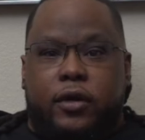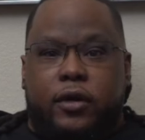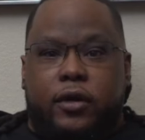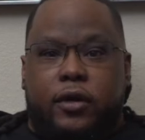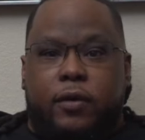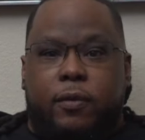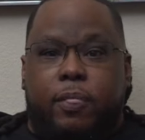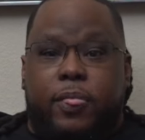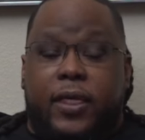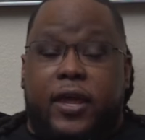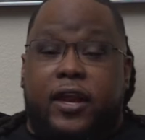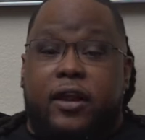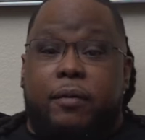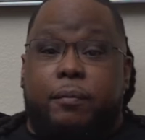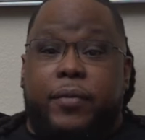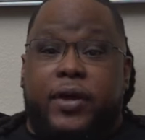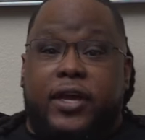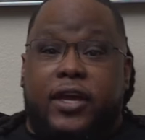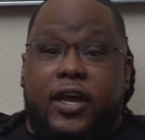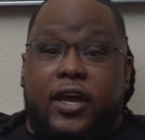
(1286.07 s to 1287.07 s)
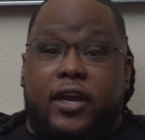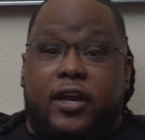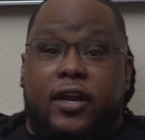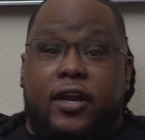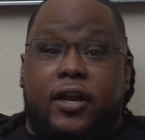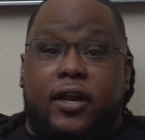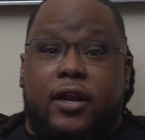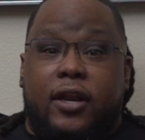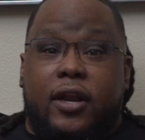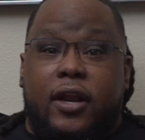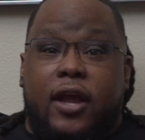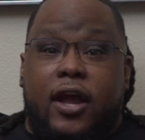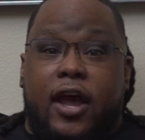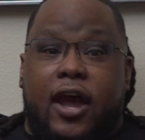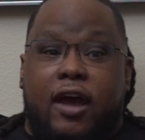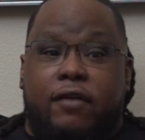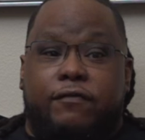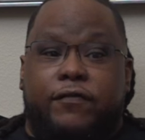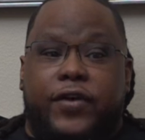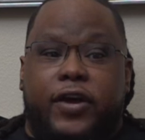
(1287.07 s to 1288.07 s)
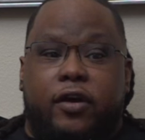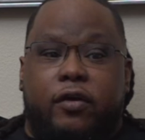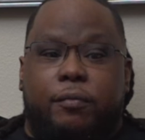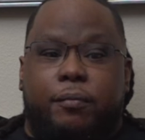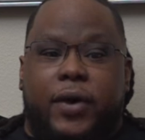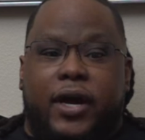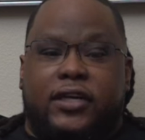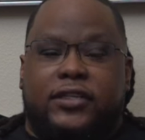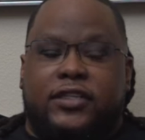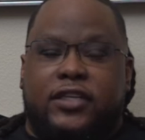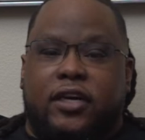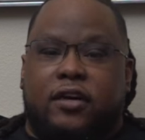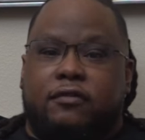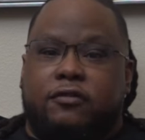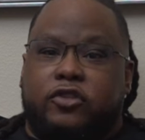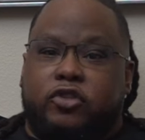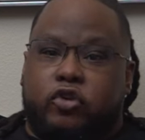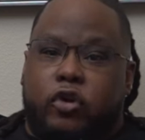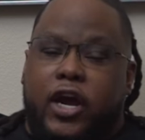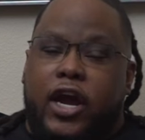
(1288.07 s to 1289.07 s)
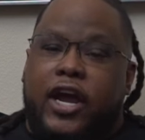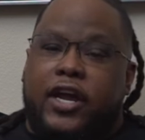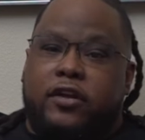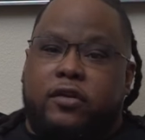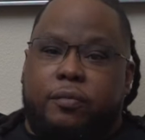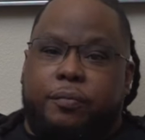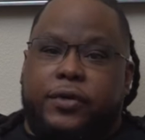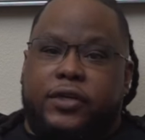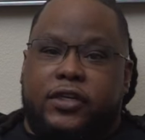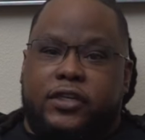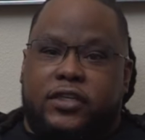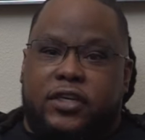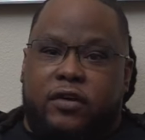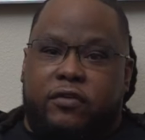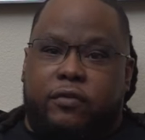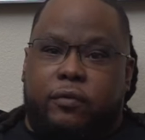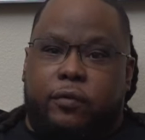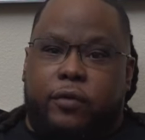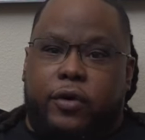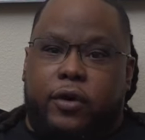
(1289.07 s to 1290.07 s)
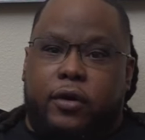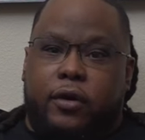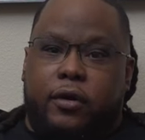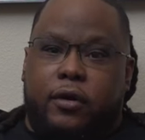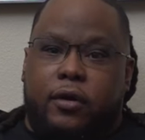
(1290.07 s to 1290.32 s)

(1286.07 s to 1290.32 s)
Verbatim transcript: Mm. In the beginning, I felt myself trying to please everyone,